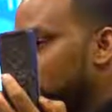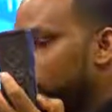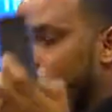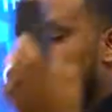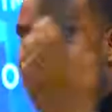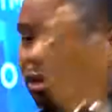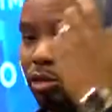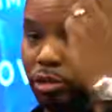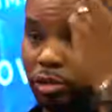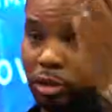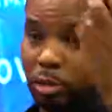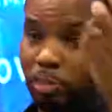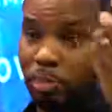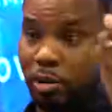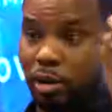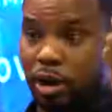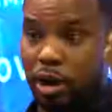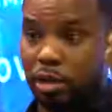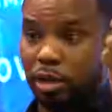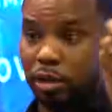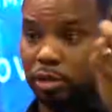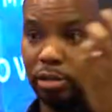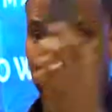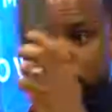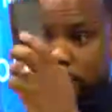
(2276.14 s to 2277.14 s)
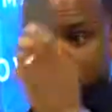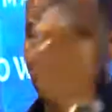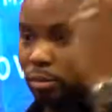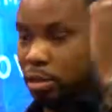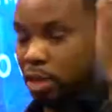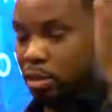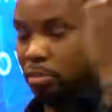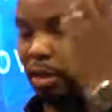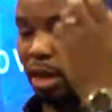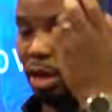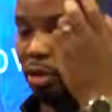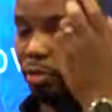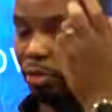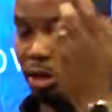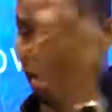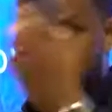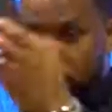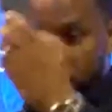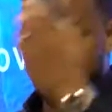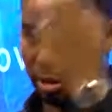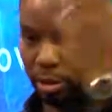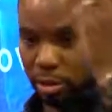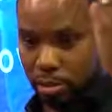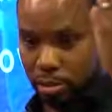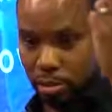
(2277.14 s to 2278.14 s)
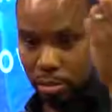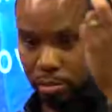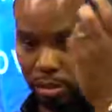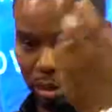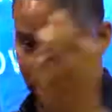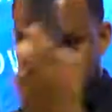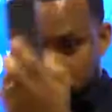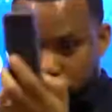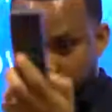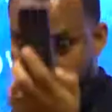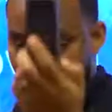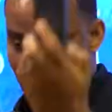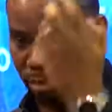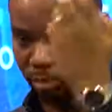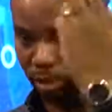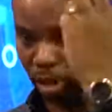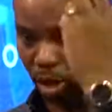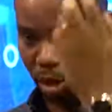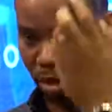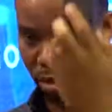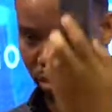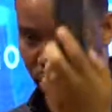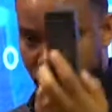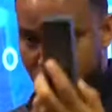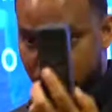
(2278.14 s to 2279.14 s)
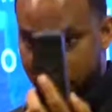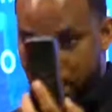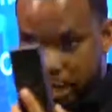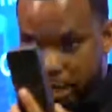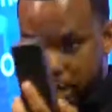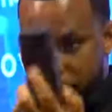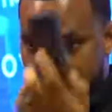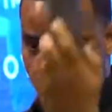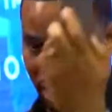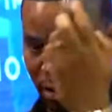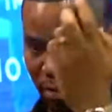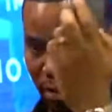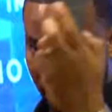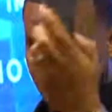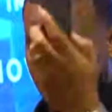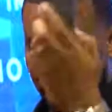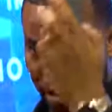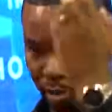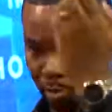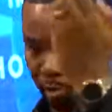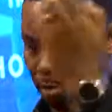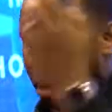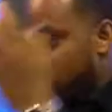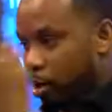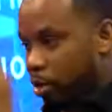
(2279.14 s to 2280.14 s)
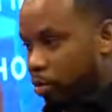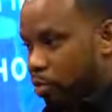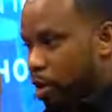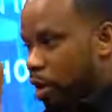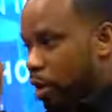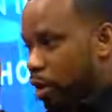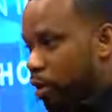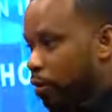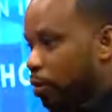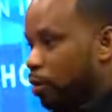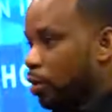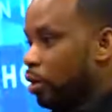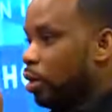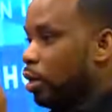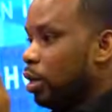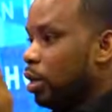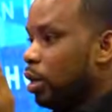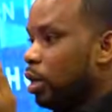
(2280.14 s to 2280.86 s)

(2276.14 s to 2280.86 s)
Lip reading: if this is the product, doesn't matter what it is. This is what I'm talking to you about tonight, right? This product right here.